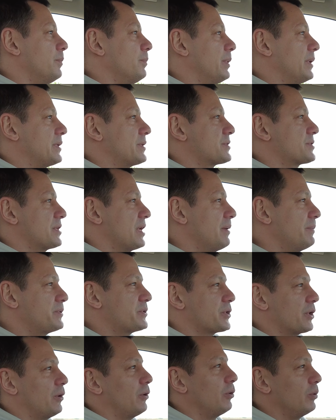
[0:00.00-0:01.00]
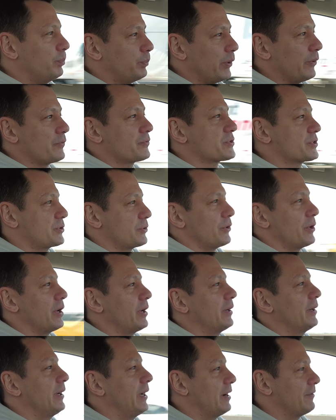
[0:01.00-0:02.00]
but some toll booths do
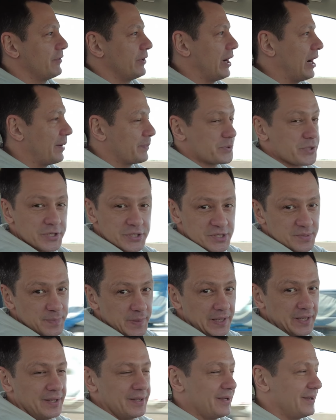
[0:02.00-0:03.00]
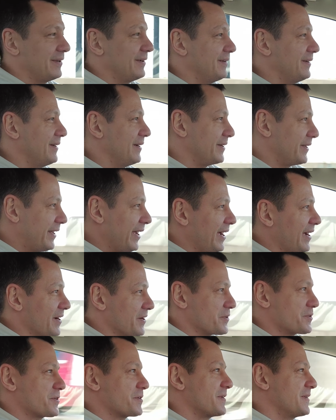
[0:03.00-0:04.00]
not have an option to pay in
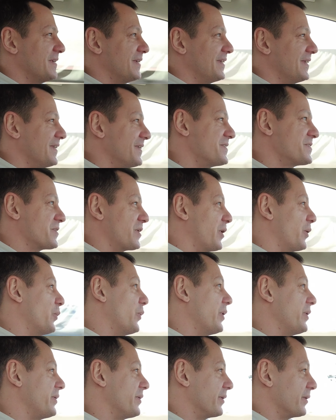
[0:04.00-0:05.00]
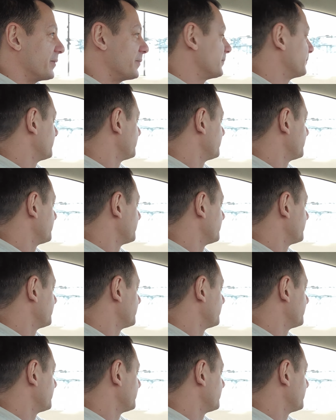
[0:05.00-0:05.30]
cash, so I wonder.